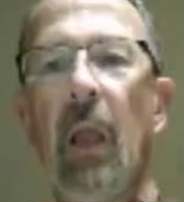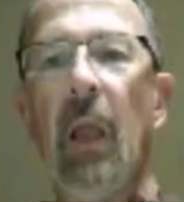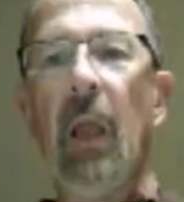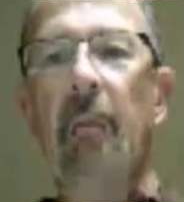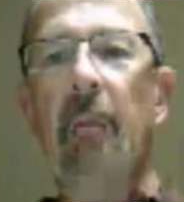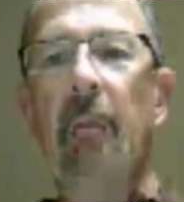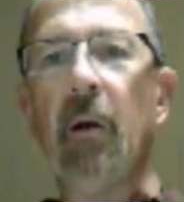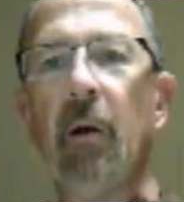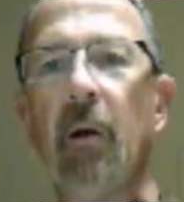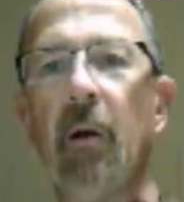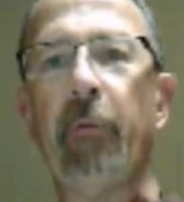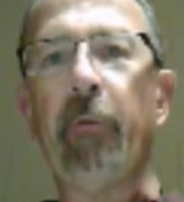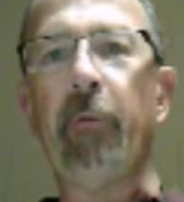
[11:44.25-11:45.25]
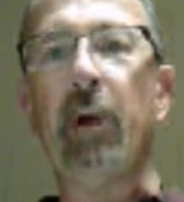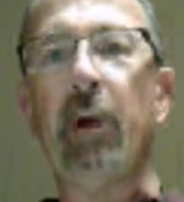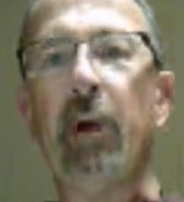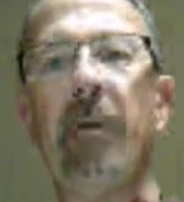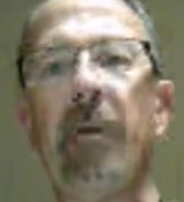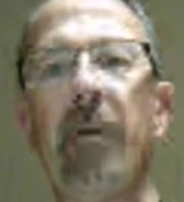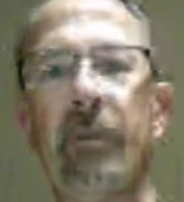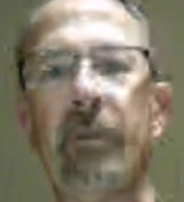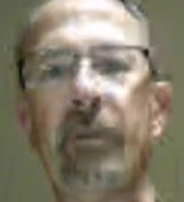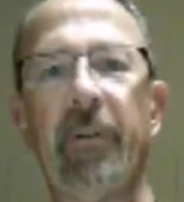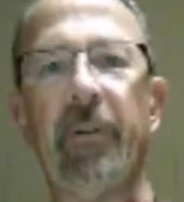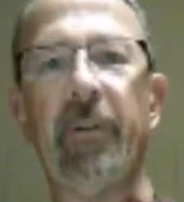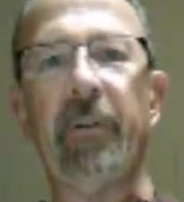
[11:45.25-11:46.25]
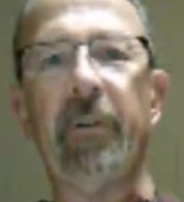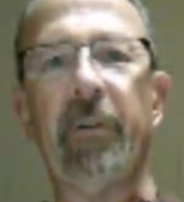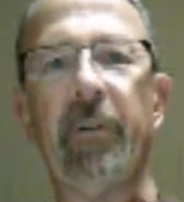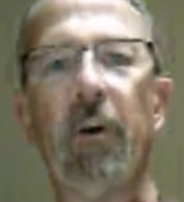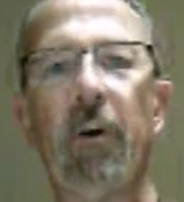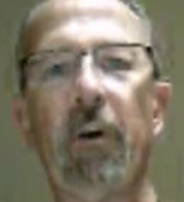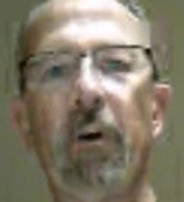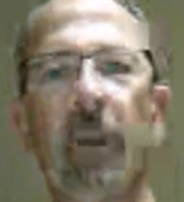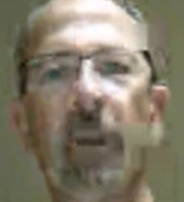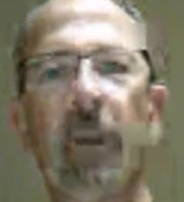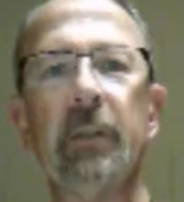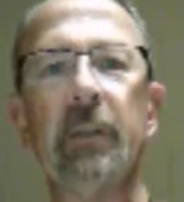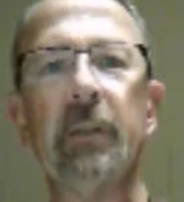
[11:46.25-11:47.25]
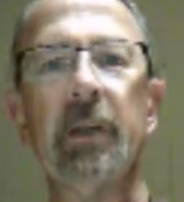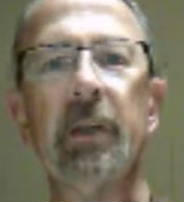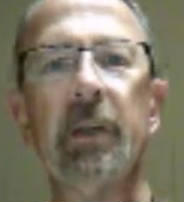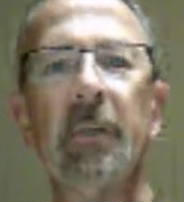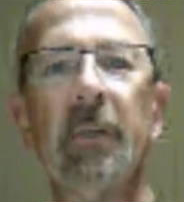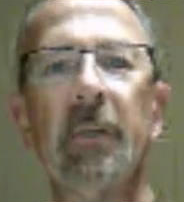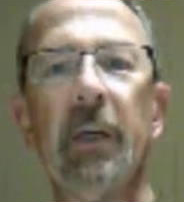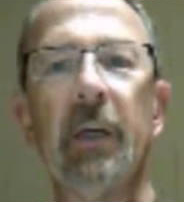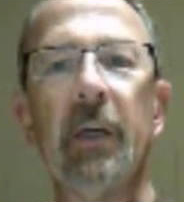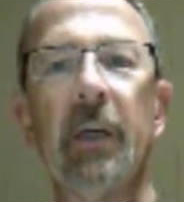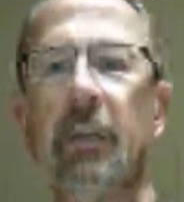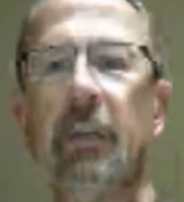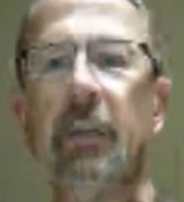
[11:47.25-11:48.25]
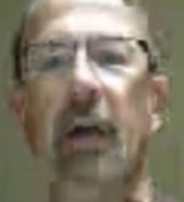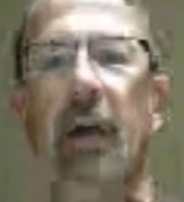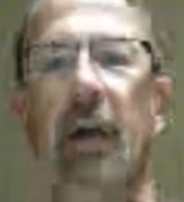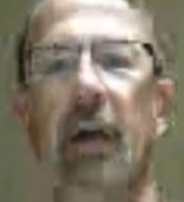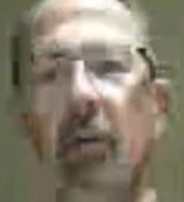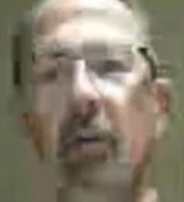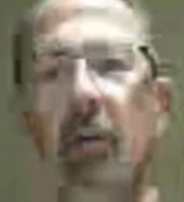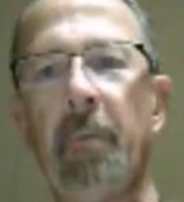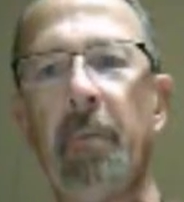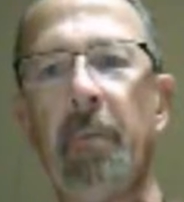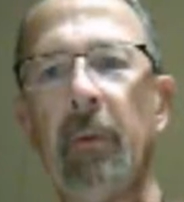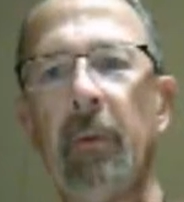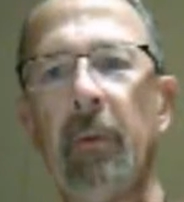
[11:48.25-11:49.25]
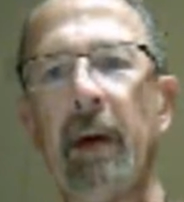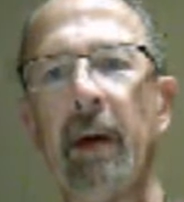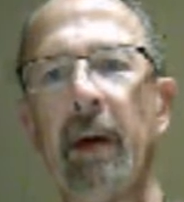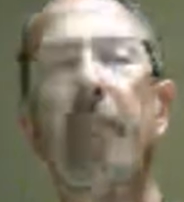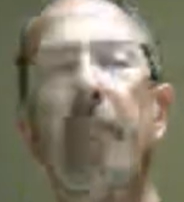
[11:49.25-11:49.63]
And I'm going to go through a couple of those funky formulas because you would probably have a